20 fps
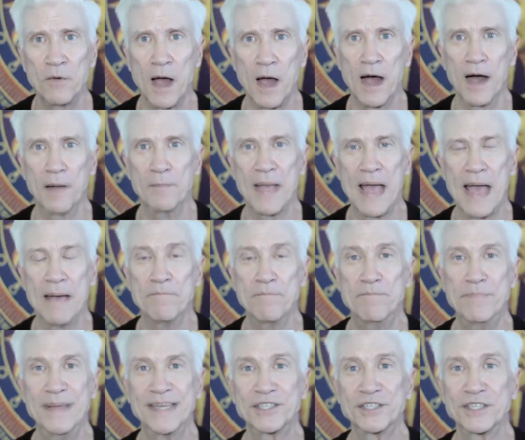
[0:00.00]

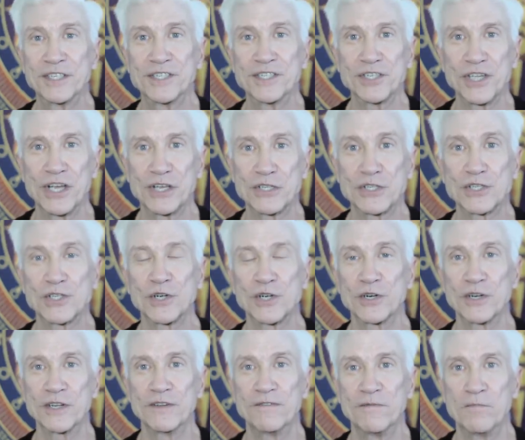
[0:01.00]
ambitious,
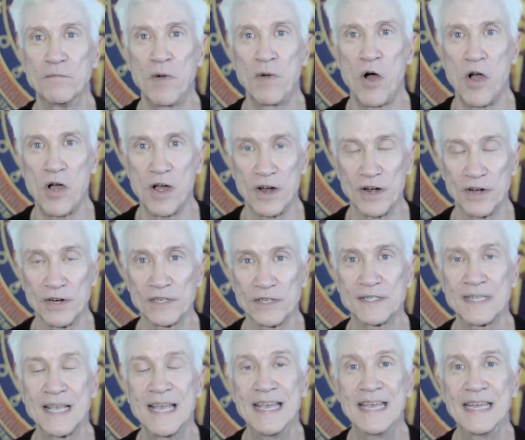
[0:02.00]
assertive
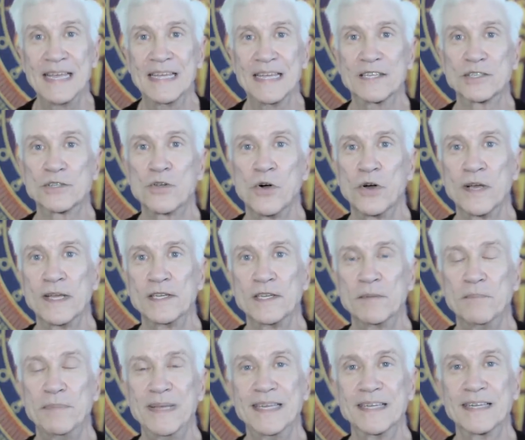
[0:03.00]
Mars, is going
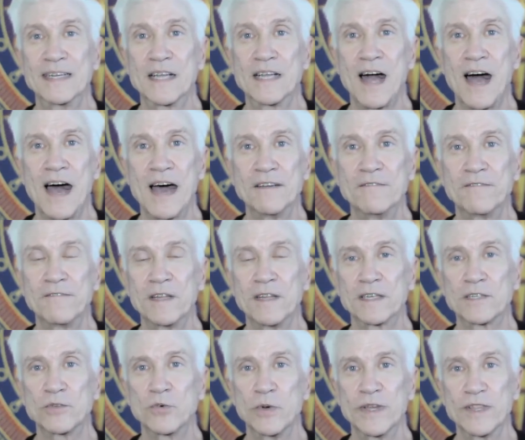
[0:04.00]
to be in
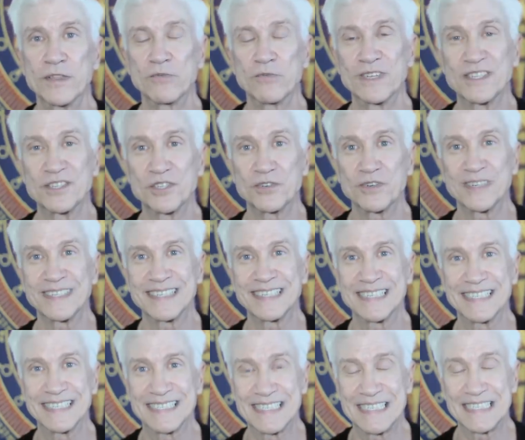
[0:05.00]
conflict with
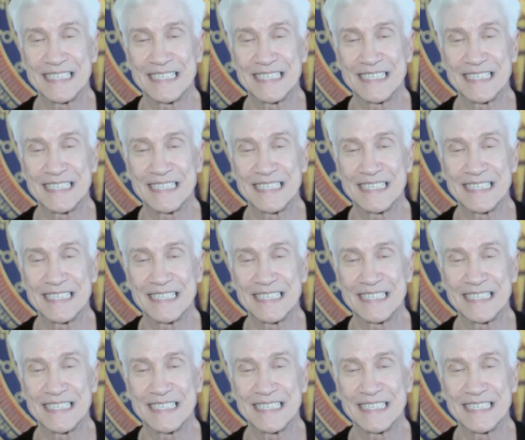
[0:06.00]
restricted